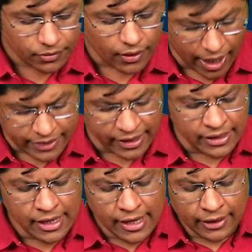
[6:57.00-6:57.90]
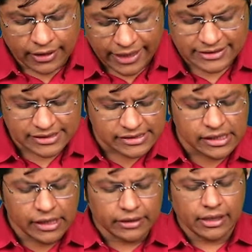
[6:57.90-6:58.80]
And then, the next is
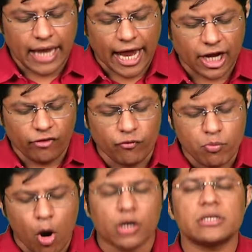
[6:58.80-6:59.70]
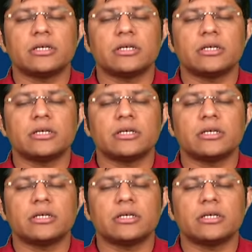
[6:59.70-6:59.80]
the lack of modern